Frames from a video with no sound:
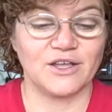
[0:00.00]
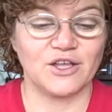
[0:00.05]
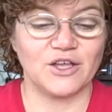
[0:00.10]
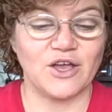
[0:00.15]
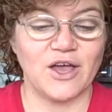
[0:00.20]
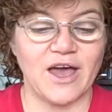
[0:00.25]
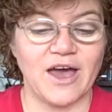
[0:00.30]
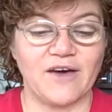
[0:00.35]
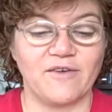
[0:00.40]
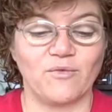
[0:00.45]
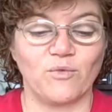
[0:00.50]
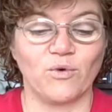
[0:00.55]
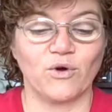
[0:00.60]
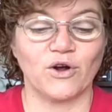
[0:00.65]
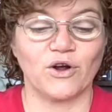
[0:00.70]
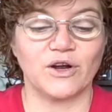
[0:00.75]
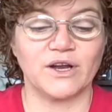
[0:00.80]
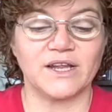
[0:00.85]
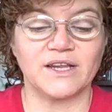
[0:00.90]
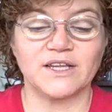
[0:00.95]
You have
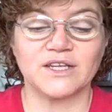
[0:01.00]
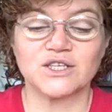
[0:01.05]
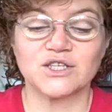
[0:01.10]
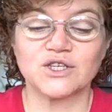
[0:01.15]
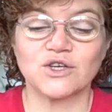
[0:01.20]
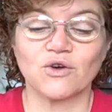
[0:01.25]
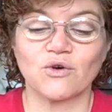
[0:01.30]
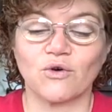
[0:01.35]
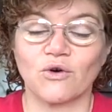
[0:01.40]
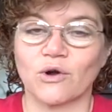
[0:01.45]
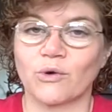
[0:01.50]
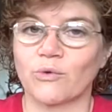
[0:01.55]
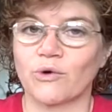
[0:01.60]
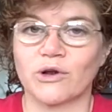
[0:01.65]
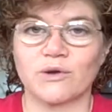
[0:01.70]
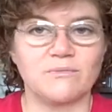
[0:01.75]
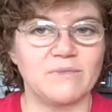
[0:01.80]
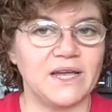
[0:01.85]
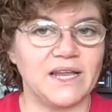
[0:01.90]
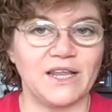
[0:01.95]
word initial or
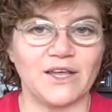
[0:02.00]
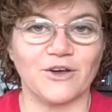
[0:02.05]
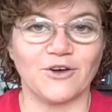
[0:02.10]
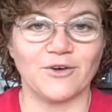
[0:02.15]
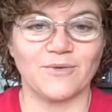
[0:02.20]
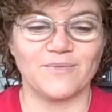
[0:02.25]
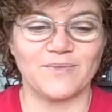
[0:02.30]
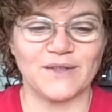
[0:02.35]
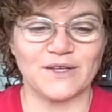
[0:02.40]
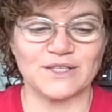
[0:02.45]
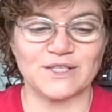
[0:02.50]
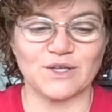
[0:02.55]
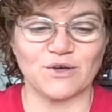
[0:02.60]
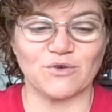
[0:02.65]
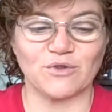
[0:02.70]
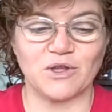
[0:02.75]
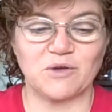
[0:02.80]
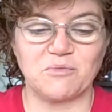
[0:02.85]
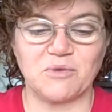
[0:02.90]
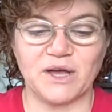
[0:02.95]
word medial. That's the
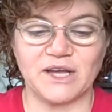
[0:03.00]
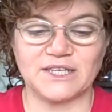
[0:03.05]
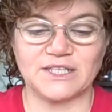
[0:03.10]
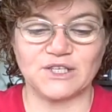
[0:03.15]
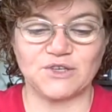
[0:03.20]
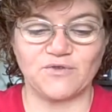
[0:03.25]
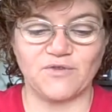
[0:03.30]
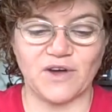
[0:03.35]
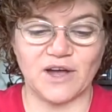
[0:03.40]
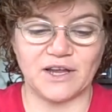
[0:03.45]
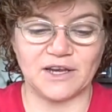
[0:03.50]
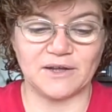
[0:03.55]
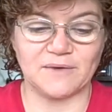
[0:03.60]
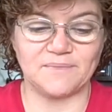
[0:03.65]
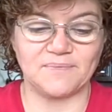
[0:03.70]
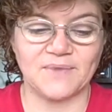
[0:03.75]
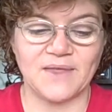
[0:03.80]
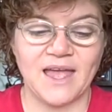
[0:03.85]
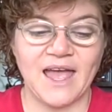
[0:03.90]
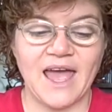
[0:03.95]
only place you find
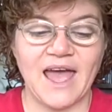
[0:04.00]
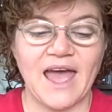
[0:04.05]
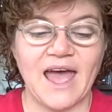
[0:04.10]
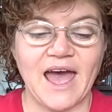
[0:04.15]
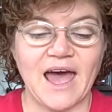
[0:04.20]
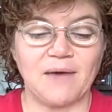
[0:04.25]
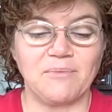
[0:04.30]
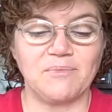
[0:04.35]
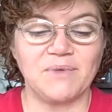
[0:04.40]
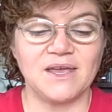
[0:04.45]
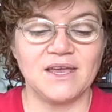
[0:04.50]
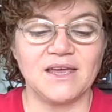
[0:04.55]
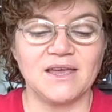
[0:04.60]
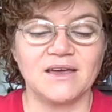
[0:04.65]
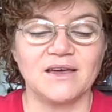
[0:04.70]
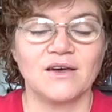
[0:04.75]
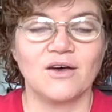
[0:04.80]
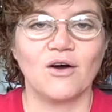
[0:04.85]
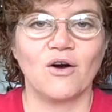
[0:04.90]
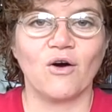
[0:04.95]
them. Happy,
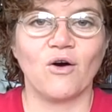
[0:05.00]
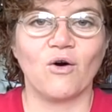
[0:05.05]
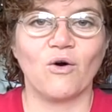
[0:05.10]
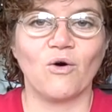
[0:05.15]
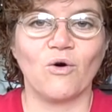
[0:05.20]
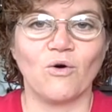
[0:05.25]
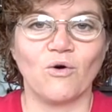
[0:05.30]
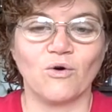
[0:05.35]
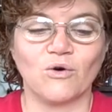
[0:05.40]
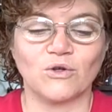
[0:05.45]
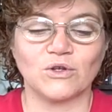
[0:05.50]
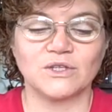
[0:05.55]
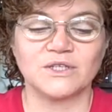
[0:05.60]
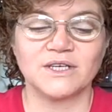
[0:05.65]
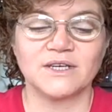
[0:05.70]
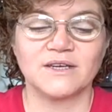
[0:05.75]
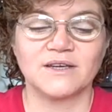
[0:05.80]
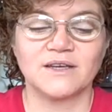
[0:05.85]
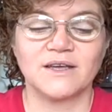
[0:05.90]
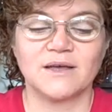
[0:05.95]
hold,
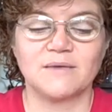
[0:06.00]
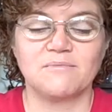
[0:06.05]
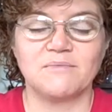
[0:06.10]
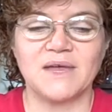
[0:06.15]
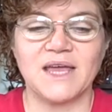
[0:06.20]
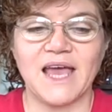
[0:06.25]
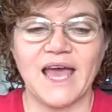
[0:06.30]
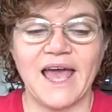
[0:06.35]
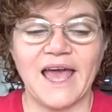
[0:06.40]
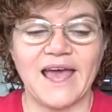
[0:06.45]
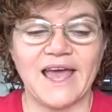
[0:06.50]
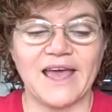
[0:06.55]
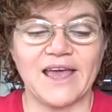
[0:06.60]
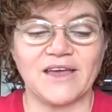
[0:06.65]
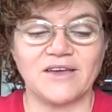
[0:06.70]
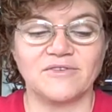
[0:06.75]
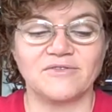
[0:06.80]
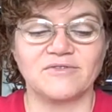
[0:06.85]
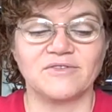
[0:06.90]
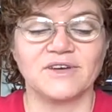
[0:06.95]

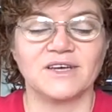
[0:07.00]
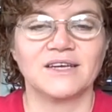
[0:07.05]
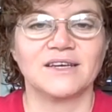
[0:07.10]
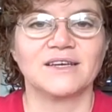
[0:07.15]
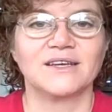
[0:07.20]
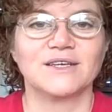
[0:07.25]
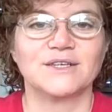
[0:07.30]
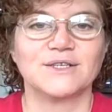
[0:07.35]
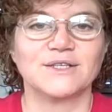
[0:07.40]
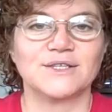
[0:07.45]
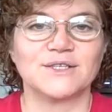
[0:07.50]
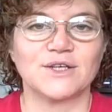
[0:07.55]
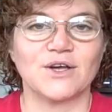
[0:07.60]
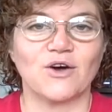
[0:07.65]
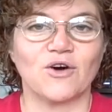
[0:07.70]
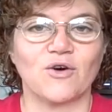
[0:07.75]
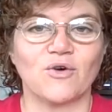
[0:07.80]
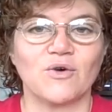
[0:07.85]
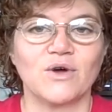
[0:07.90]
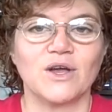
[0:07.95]
behave.
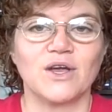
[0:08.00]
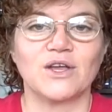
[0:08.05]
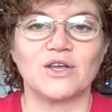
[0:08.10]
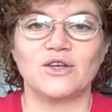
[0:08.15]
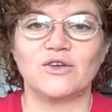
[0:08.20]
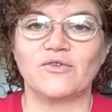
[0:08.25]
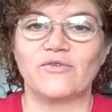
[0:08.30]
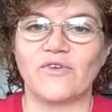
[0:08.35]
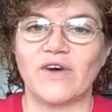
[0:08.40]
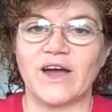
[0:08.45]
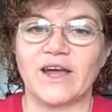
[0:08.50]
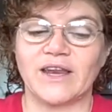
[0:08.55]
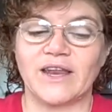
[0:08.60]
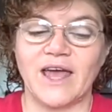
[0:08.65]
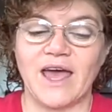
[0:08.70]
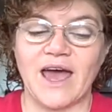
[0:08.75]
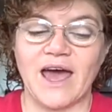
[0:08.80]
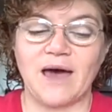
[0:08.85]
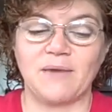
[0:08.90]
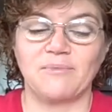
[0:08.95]
So you find
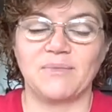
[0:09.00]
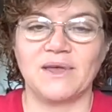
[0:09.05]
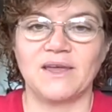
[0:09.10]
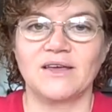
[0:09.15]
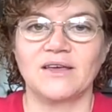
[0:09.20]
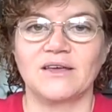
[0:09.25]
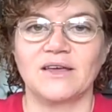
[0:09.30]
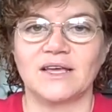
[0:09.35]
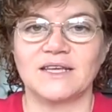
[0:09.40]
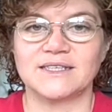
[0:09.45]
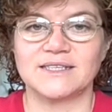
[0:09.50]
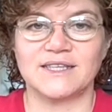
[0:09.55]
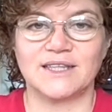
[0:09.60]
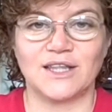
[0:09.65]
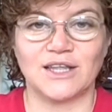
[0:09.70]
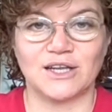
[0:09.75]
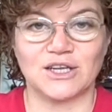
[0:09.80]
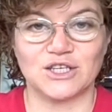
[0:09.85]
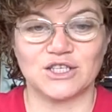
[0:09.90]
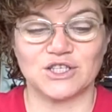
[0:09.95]
happy is in
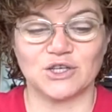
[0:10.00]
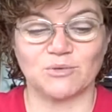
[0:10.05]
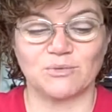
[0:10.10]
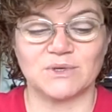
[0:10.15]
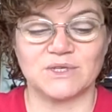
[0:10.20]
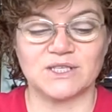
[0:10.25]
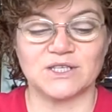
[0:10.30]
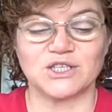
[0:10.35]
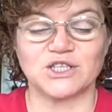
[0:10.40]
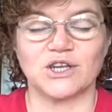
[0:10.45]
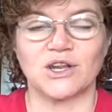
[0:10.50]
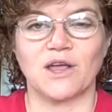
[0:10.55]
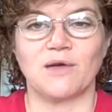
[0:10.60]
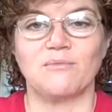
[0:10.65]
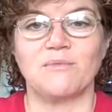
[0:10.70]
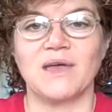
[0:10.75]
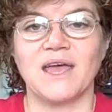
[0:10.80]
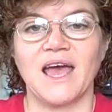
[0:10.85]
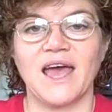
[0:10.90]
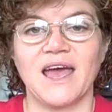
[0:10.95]
the initial position and
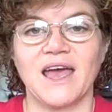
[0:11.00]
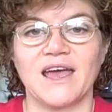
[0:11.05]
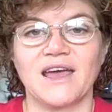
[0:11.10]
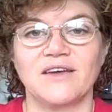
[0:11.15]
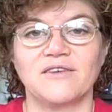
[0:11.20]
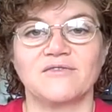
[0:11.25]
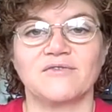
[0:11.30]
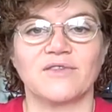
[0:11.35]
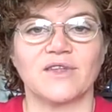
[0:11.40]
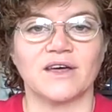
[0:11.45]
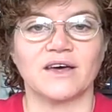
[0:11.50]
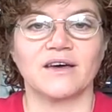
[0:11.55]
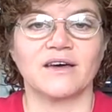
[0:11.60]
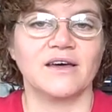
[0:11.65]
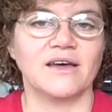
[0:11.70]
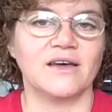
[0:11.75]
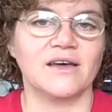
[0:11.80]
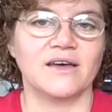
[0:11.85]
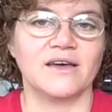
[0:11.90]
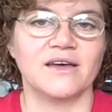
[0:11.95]
behave, the
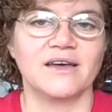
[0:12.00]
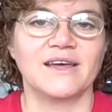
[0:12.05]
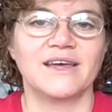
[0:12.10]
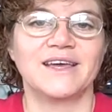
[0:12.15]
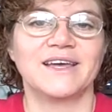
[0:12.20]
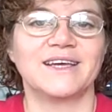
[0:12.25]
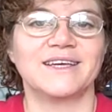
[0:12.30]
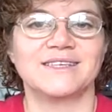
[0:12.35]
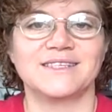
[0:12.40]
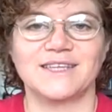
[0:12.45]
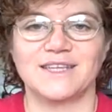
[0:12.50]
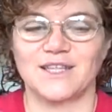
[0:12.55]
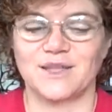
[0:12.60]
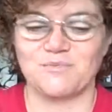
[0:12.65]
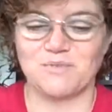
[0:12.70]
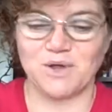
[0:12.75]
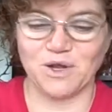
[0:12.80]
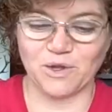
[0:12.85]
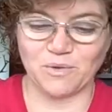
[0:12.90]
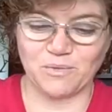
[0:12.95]
is in the
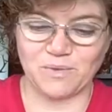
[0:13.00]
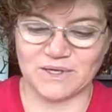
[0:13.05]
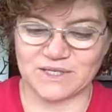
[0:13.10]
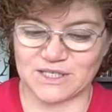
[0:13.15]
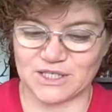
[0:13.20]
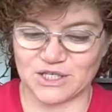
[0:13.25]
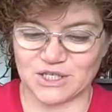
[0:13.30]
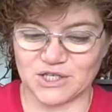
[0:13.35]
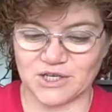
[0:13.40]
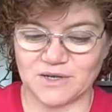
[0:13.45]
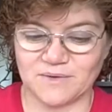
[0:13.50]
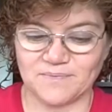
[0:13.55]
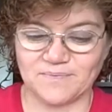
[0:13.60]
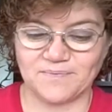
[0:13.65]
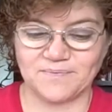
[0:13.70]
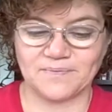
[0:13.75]
middle position.